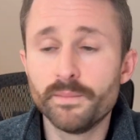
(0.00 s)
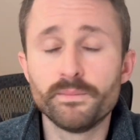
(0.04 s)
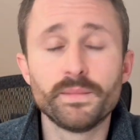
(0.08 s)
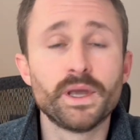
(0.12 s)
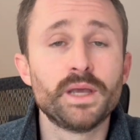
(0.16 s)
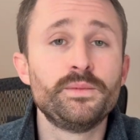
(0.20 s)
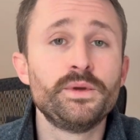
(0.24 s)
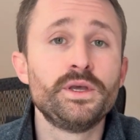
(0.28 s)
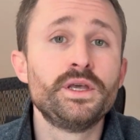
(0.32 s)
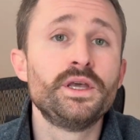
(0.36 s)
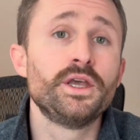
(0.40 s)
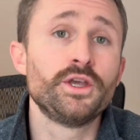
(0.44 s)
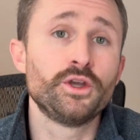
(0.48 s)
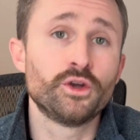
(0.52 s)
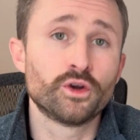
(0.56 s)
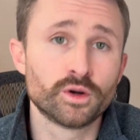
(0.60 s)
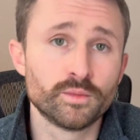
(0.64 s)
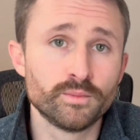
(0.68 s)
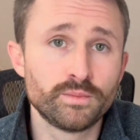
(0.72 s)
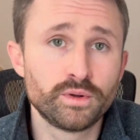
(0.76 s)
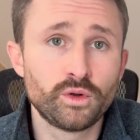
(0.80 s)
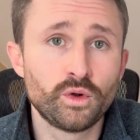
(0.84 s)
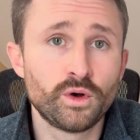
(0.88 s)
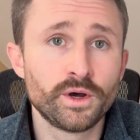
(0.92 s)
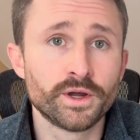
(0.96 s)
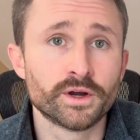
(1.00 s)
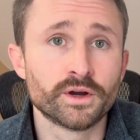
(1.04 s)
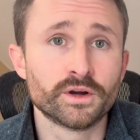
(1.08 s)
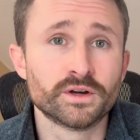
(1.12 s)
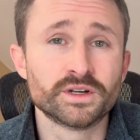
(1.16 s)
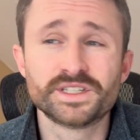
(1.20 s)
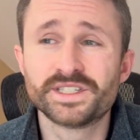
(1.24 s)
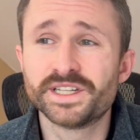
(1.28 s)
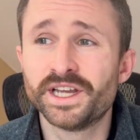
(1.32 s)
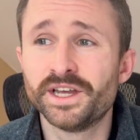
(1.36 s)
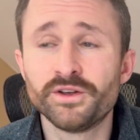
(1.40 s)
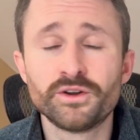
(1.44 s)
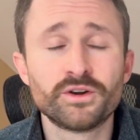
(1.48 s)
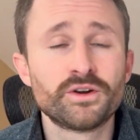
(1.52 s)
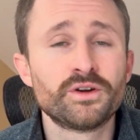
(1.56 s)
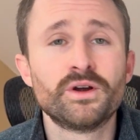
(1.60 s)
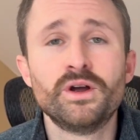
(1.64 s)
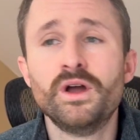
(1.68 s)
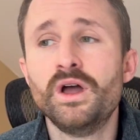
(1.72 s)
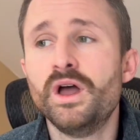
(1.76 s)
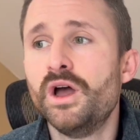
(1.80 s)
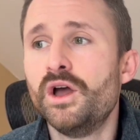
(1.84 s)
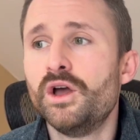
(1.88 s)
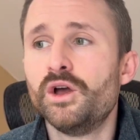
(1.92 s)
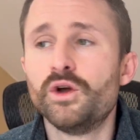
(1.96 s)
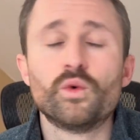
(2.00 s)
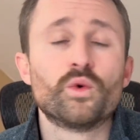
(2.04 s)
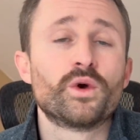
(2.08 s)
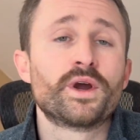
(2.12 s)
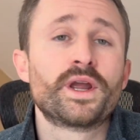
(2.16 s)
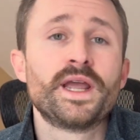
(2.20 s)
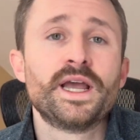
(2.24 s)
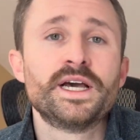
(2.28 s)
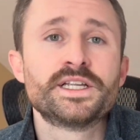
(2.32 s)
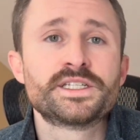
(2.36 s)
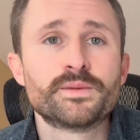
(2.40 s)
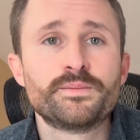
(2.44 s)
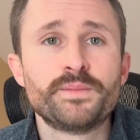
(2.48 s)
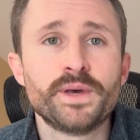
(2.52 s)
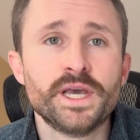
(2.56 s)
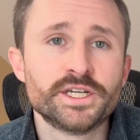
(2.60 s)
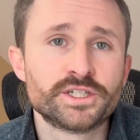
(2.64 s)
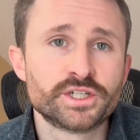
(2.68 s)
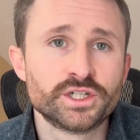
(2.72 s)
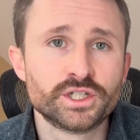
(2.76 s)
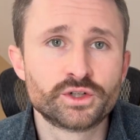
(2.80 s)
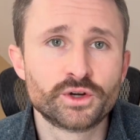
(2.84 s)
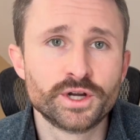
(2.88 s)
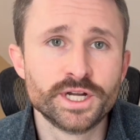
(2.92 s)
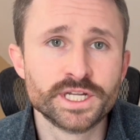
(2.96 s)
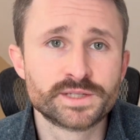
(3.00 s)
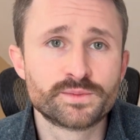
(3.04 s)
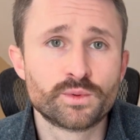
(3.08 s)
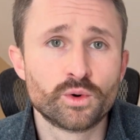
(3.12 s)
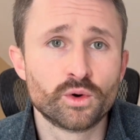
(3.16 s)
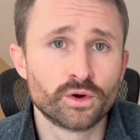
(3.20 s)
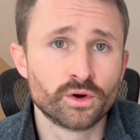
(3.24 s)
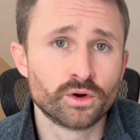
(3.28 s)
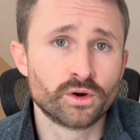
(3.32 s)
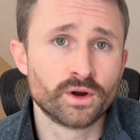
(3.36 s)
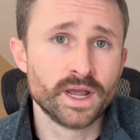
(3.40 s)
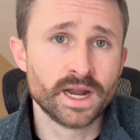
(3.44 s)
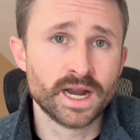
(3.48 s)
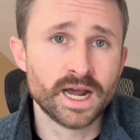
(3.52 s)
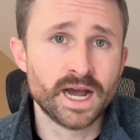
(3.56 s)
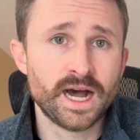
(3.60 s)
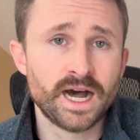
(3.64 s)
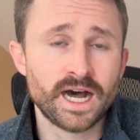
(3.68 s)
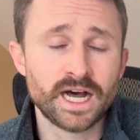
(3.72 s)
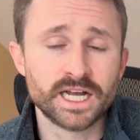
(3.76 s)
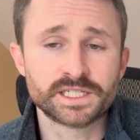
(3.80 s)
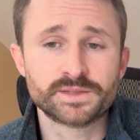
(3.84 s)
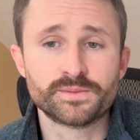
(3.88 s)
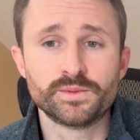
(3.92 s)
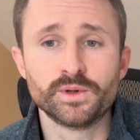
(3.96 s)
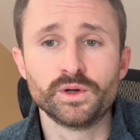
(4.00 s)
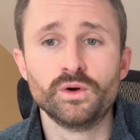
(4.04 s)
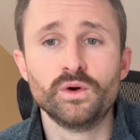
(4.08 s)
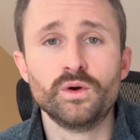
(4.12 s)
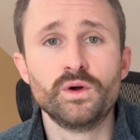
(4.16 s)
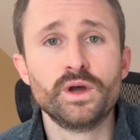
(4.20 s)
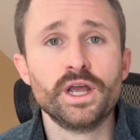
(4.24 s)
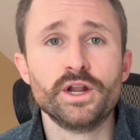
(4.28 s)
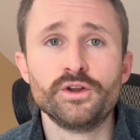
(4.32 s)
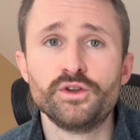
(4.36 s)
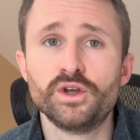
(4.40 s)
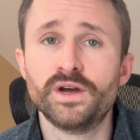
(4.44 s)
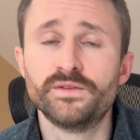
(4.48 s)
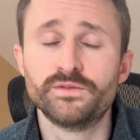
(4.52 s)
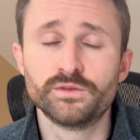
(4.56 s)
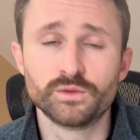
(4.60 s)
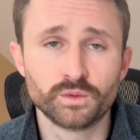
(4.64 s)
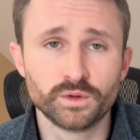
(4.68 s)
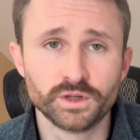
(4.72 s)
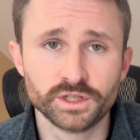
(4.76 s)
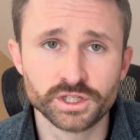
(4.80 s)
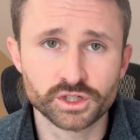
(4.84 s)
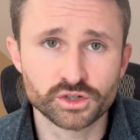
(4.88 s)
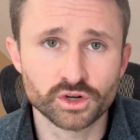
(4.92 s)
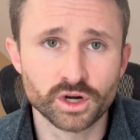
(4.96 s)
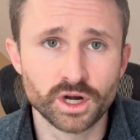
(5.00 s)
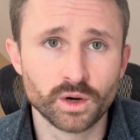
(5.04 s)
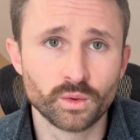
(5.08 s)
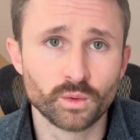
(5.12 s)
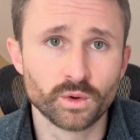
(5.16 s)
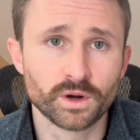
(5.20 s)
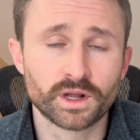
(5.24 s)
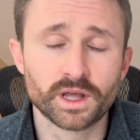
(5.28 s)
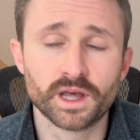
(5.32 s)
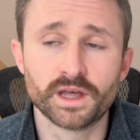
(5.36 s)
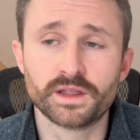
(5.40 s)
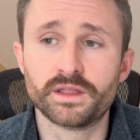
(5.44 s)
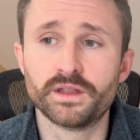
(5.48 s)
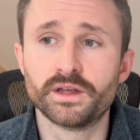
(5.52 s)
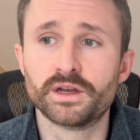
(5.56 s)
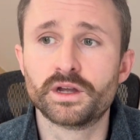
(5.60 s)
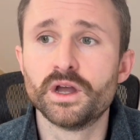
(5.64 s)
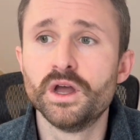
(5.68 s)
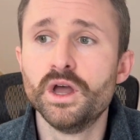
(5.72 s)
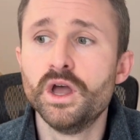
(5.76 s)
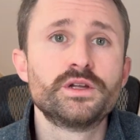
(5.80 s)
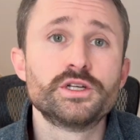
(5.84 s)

Maybe your employer, say you're working as a patient transporter in a hospital and you have a really strong work ethic.